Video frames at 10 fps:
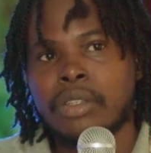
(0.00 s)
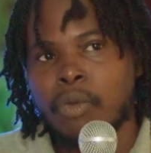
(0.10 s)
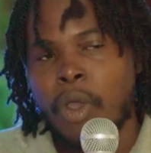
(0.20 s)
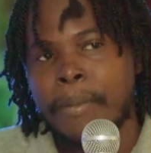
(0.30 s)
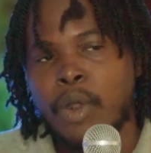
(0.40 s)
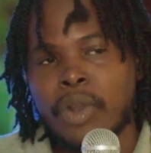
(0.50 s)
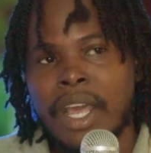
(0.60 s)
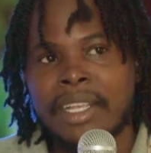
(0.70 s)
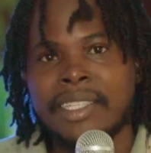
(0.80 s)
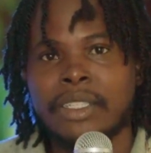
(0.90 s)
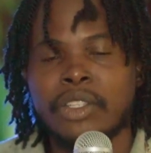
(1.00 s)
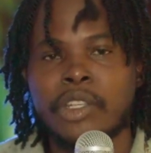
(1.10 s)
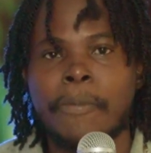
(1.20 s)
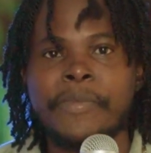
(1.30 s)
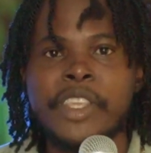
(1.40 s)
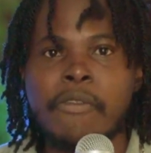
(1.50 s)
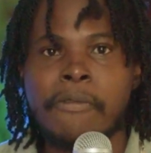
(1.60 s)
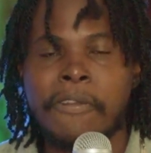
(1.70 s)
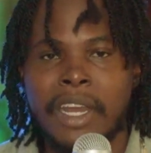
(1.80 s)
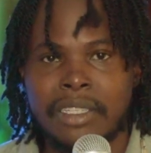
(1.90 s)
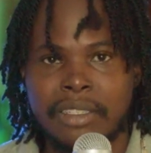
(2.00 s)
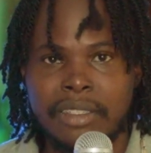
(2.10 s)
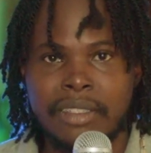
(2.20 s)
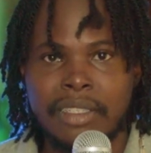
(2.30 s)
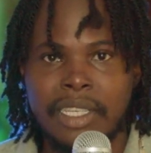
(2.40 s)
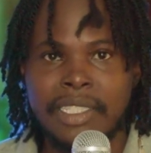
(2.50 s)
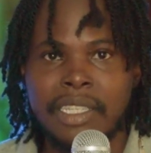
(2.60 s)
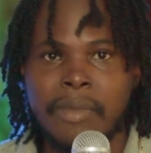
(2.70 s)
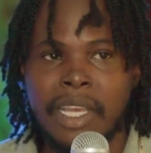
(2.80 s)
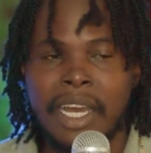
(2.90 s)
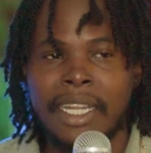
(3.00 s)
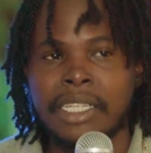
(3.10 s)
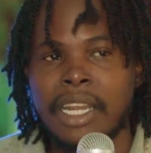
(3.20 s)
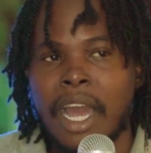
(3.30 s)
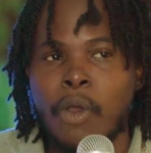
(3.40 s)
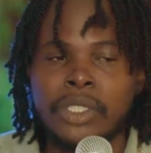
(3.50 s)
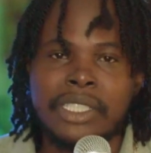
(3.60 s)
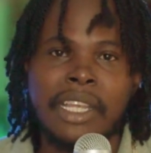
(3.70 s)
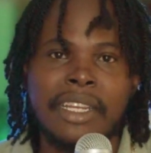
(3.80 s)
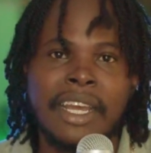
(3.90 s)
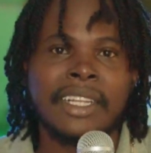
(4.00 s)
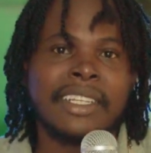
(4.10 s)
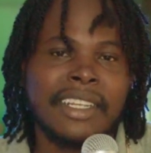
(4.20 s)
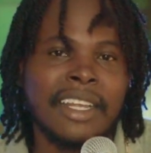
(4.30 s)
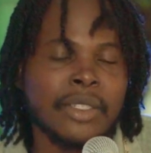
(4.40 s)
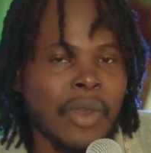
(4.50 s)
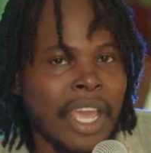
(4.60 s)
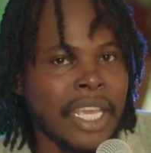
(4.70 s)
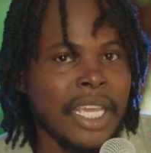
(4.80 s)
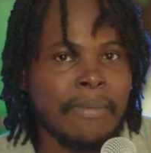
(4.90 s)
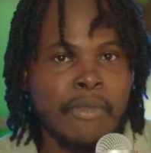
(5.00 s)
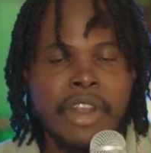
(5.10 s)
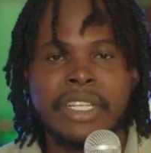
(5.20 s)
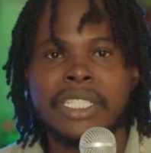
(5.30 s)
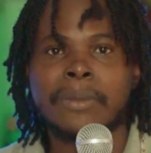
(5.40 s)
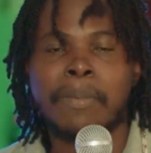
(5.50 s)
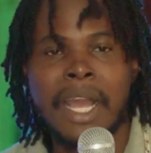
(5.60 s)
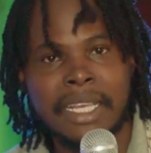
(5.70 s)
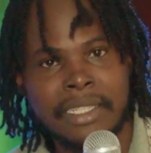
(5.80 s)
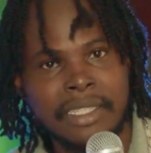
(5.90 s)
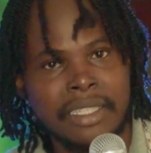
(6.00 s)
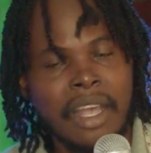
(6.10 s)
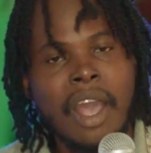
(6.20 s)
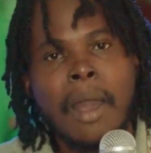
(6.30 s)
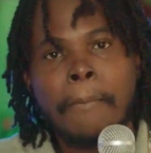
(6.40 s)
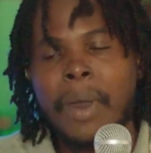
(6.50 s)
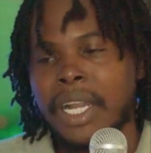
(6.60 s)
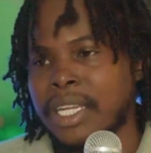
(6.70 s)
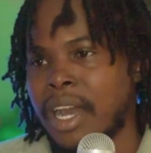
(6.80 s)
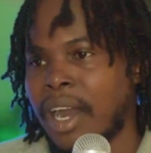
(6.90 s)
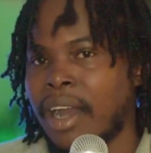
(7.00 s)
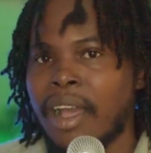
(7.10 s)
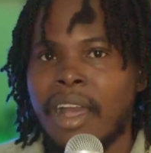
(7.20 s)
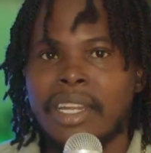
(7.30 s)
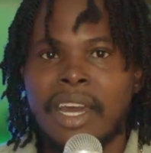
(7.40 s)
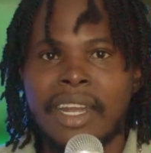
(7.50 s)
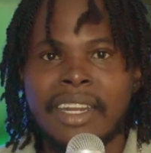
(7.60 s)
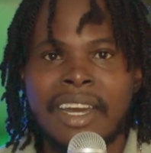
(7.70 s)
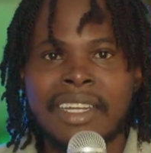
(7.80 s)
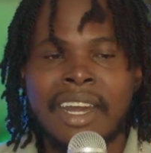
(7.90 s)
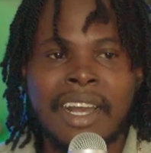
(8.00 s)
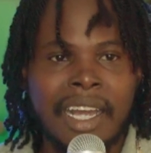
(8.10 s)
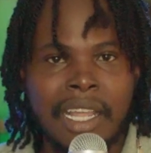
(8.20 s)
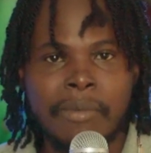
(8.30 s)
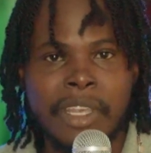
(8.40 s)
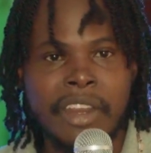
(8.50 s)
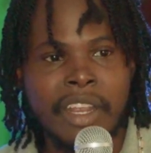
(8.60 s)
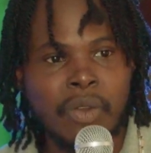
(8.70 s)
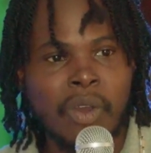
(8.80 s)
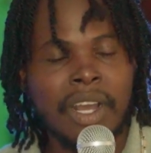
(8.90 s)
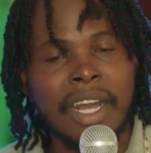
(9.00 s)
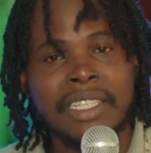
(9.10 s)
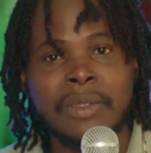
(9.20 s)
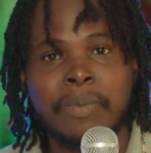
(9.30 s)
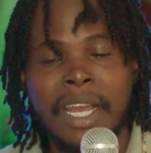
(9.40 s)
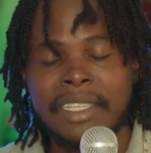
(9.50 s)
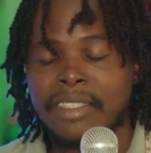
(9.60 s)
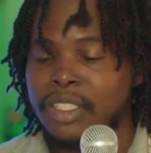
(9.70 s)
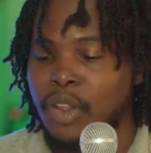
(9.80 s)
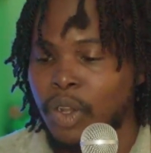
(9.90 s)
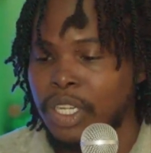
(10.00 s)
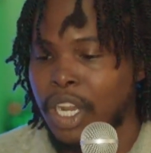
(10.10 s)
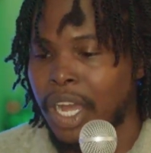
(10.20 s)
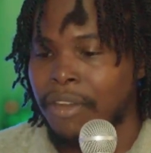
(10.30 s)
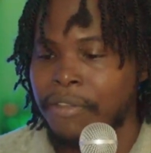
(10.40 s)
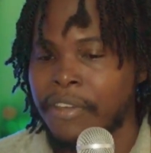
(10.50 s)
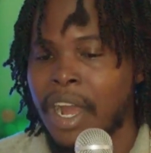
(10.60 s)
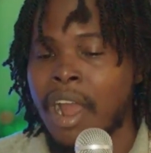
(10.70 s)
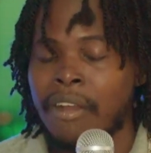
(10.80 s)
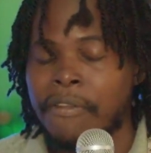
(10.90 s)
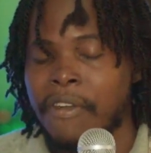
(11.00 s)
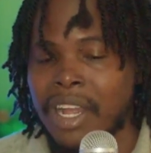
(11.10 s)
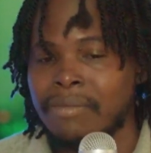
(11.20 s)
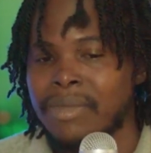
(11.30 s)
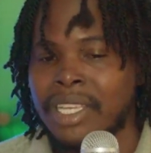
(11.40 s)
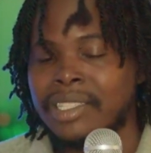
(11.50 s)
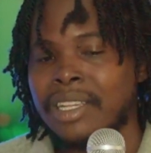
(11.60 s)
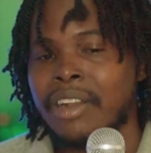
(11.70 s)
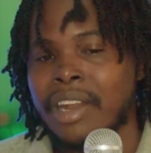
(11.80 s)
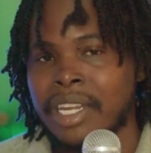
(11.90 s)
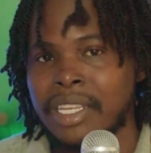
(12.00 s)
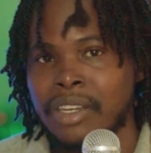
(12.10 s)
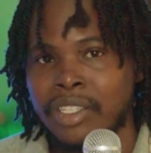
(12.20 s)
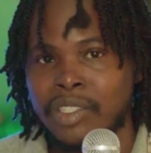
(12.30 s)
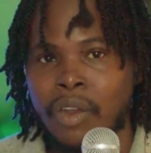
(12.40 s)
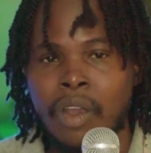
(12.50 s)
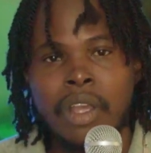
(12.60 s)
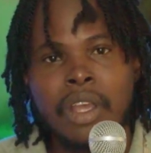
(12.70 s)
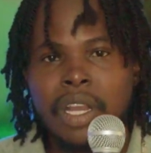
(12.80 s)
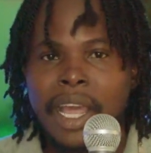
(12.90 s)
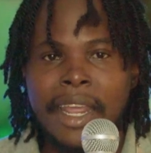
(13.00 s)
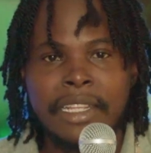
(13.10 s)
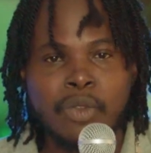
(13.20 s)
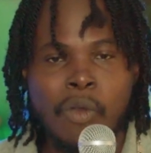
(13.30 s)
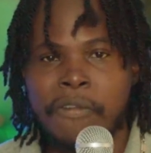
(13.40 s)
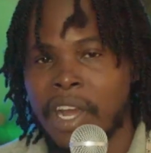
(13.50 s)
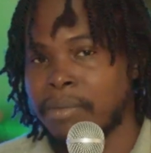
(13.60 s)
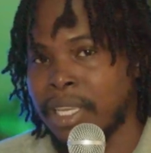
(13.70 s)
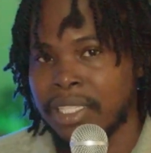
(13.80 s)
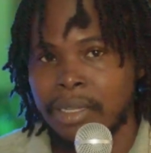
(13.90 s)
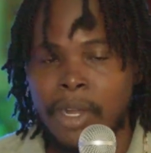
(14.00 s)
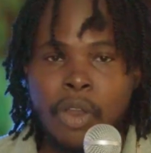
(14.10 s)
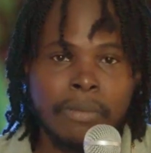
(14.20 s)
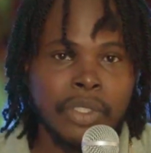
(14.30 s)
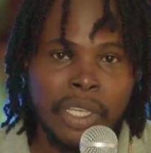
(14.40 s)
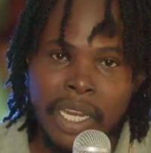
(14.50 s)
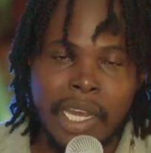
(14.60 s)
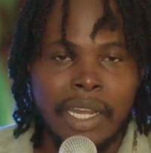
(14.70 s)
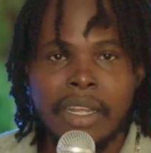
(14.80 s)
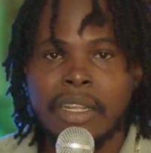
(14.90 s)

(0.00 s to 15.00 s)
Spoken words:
when me would answer to some new fans. You see me? And I would think that's why it brings Spice, Panda, the collab here. You know, cause Spice don't have our fan base already, you know. So like the two fan base them come together.